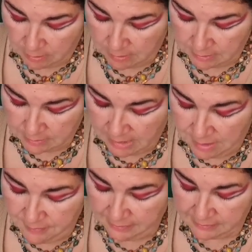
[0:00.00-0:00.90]
And
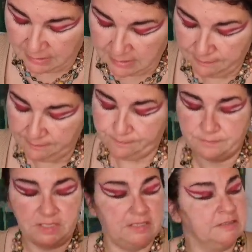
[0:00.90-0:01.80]
Elemental,
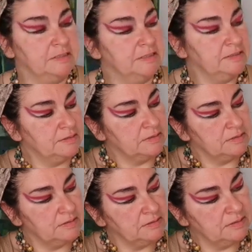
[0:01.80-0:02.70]
it's
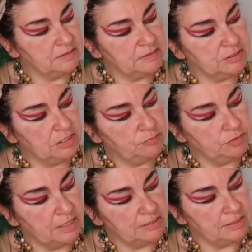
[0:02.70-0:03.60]
this. This is shade
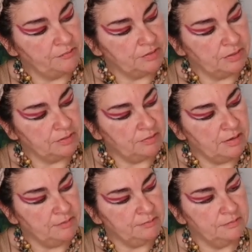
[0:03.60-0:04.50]
which I gravitate
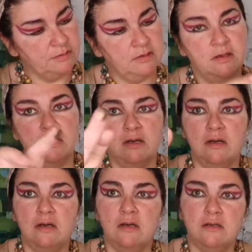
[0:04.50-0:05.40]
around.
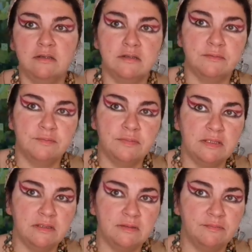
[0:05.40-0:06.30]

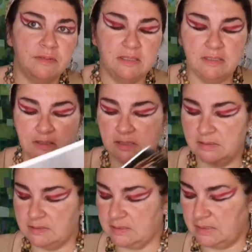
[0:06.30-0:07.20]
Bling.
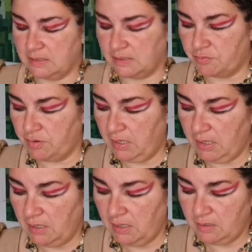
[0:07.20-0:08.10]
It's
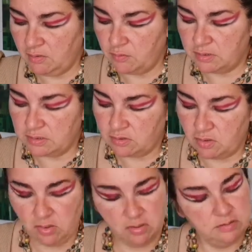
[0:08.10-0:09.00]
green with the
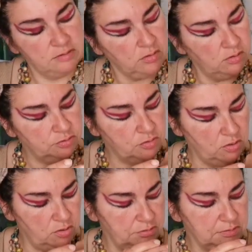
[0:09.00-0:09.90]
gold, old
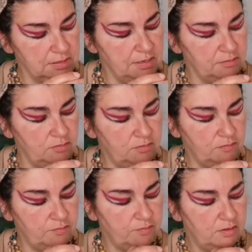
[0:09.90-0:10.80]
gold kind
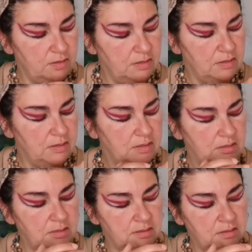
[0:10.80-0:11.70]

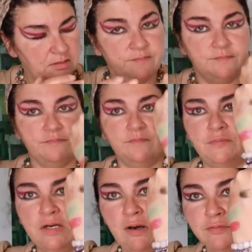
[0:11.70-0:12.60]
of.
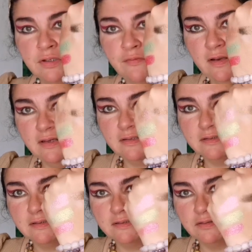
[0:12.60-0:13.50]
Brown
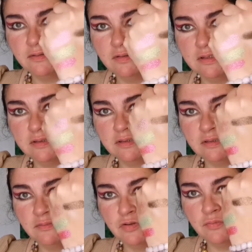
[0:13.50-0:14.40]
reflex, so you can
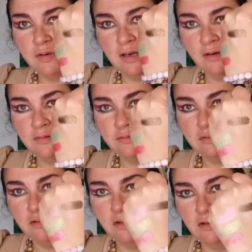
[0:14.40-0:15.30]
see more brown